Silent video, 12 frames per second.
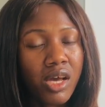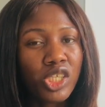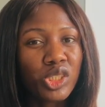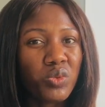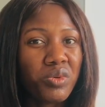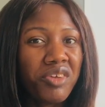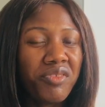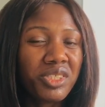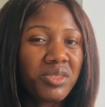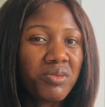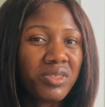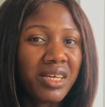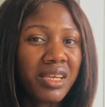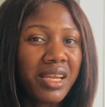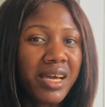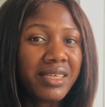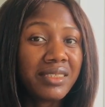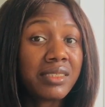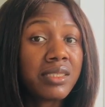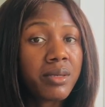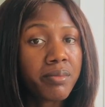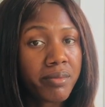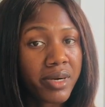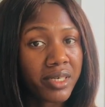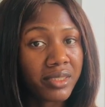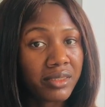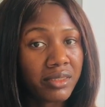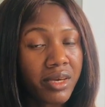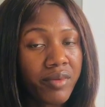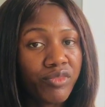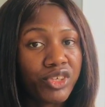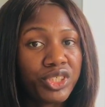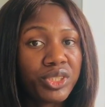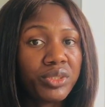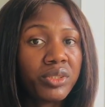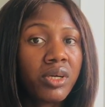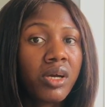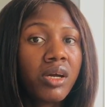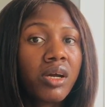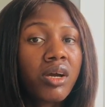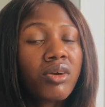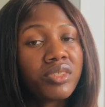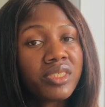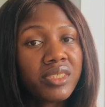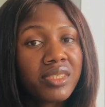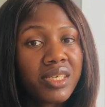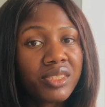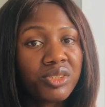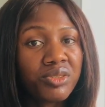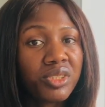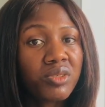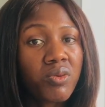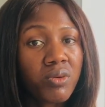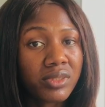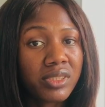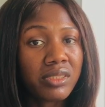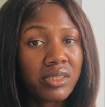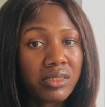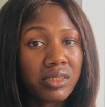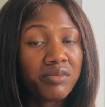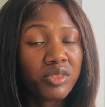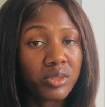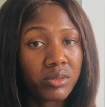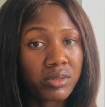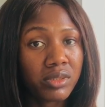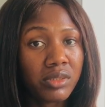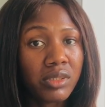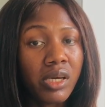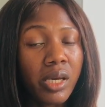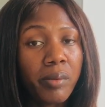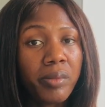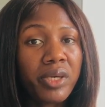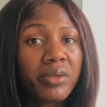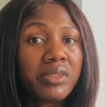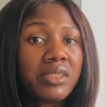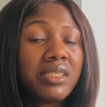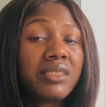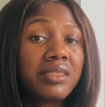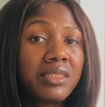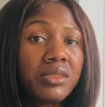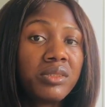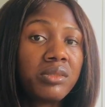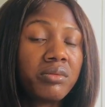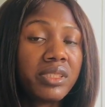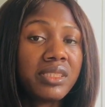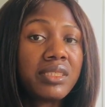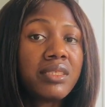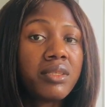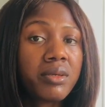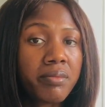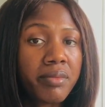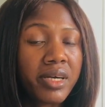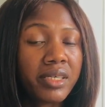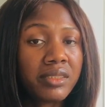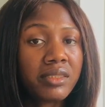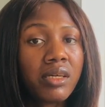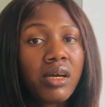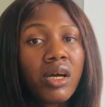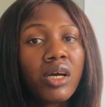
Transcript: So if you're someone that likes numbers, then you should consider doing quantitative study because it deals with numbers.